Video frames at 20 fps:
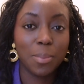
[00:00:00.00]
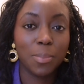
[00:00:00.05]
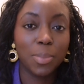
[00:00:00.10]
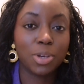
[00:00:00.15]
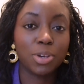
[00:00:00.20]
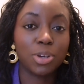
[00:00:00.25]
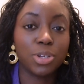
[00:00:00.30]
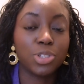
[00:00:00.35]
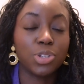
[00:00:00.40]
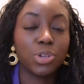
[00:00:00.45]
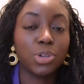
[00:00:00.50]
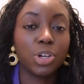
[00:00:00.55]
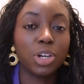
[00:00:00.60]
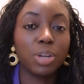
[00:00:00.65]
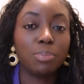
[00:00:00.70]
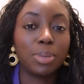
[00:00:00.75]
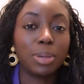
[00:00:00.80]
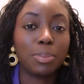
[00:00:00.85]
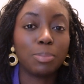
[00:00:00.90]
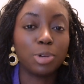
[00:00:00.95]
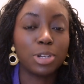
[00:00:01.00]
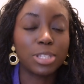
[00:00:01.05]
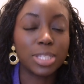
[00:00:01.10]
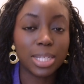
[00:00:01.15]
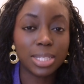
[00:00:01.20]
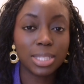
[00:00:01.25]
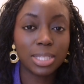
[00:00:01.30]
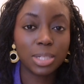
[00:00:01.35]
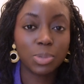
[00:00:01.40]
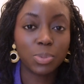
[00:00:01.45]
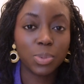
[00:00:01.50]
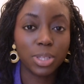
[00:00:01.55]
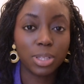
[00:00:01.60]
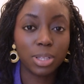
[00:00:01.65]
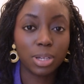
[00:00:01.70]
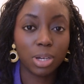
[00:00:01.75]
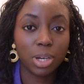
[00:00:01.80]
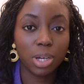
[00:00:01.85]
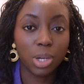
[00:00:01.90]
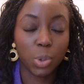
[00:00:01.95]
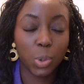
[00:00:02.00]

because you're going to be presented with a